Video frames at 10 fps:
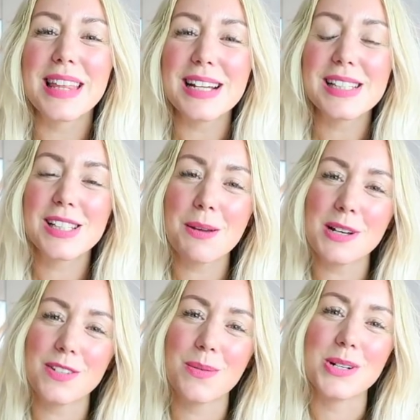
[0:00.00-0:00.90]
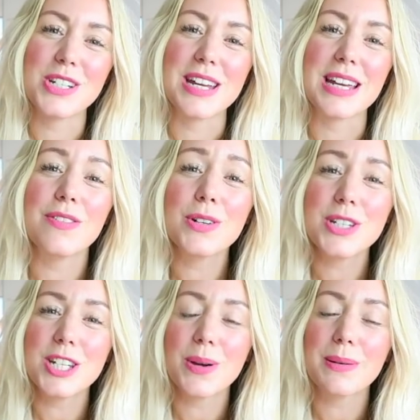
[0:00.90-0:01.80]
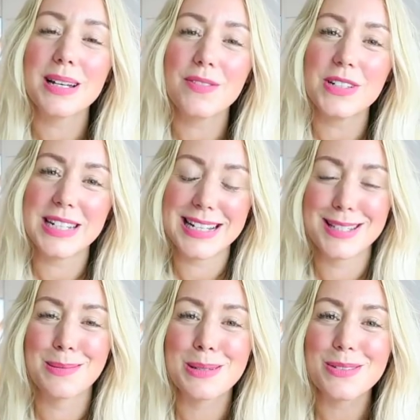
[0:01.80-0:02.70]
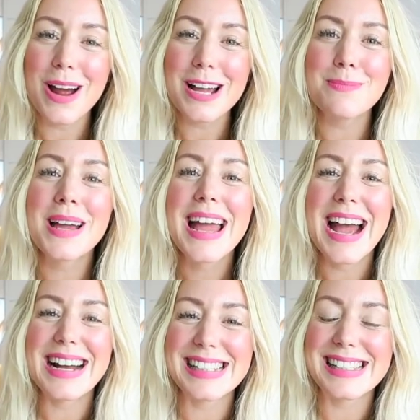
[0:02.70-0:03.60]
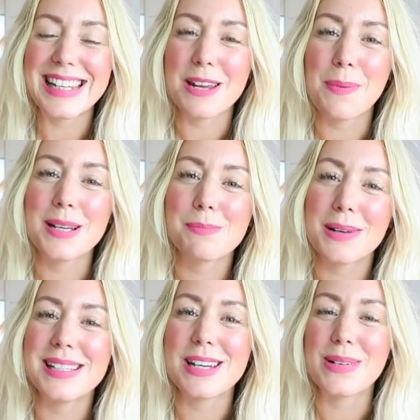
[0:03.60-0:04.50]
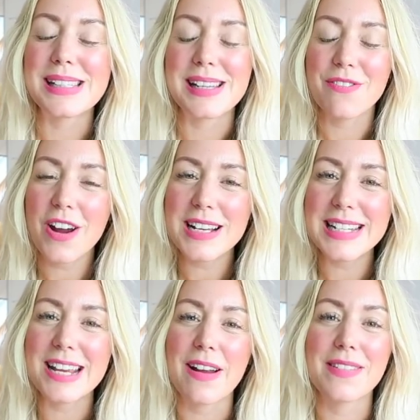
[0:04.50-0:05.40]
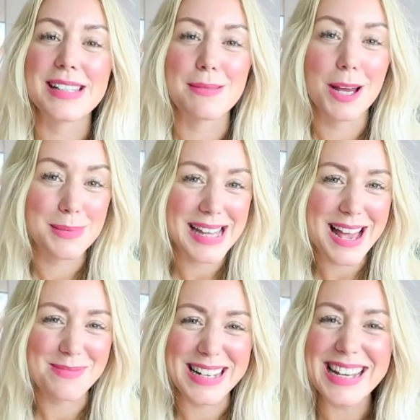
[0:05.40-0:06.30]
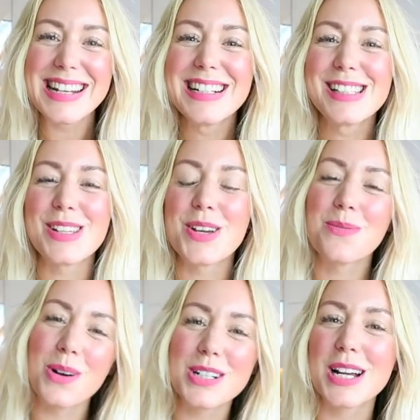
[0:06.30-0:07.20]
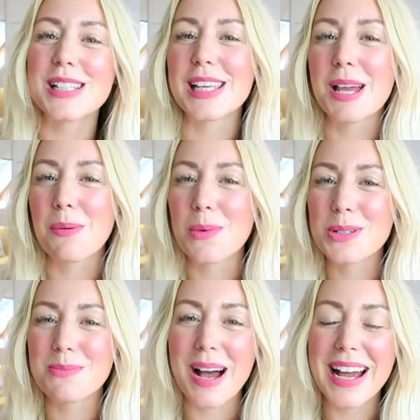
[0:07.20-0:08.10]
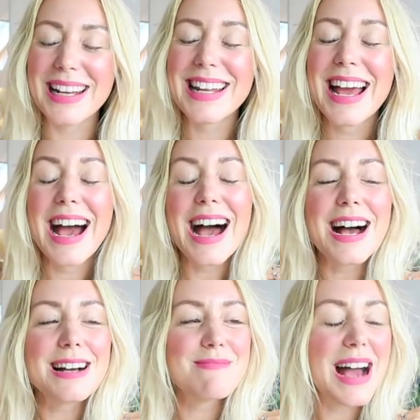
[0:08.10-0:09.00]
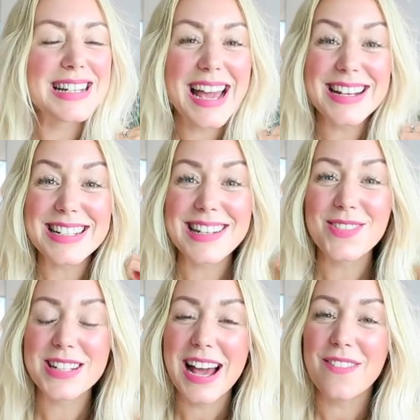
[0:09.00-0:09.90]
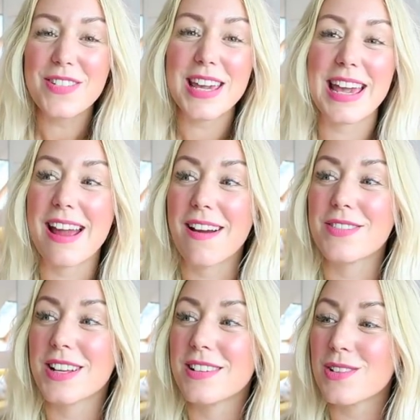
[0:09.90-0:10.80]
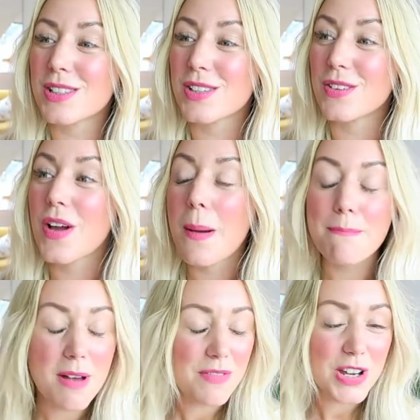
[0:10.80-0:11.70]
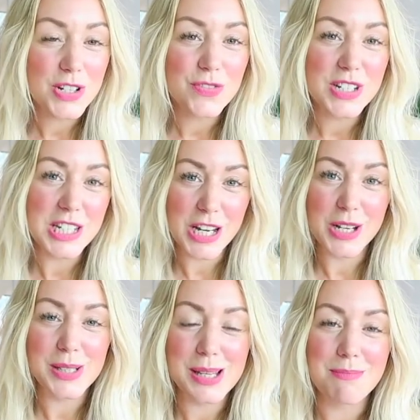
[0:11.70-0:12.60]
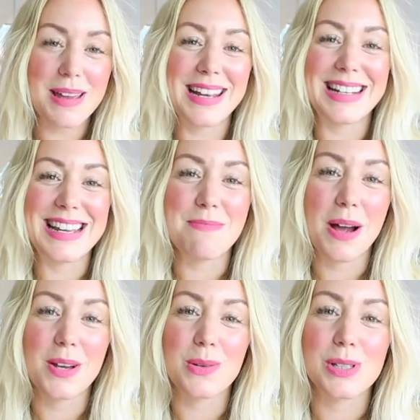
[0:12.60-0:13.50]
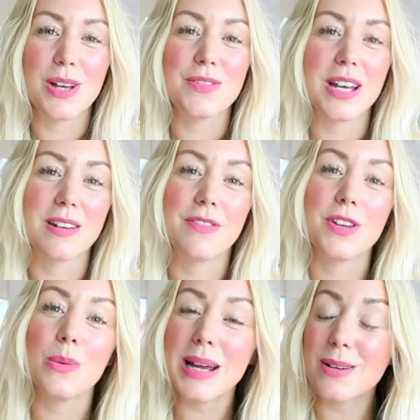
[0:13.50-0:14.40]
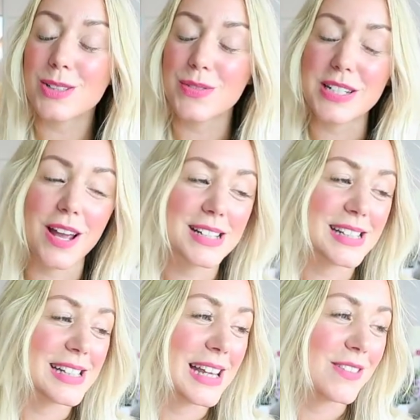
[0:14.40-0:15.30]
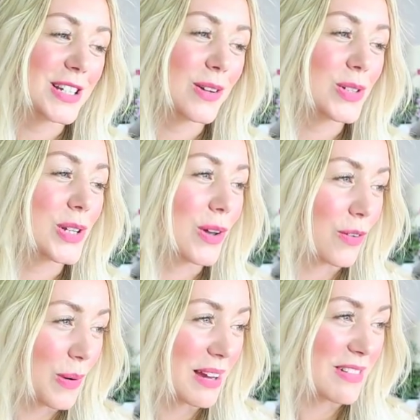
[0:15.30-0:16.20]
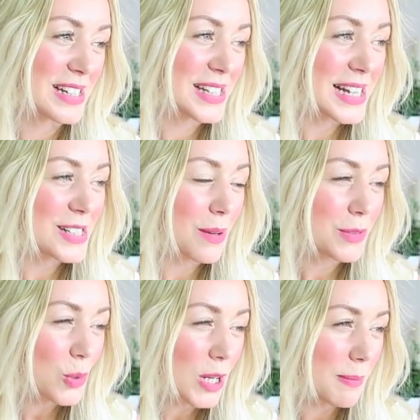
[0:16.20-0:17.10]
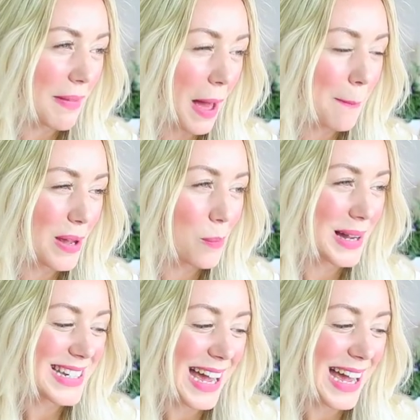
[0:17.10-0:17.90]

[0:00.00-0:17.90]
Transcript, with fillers: Thanks so much for watching. If you're new, I would love you to hit subscribe. As I said, I post Monday, Wednesday, Friday around the same time as Emily, so you can watch hers and come and watch mine. And yeah, I just love to have you here. I've done lots of motherhood videos mainly, but I also have done a few weight loss videos. As I said, I've just lost a lot of weight recently, so I'm talking about that a bit on my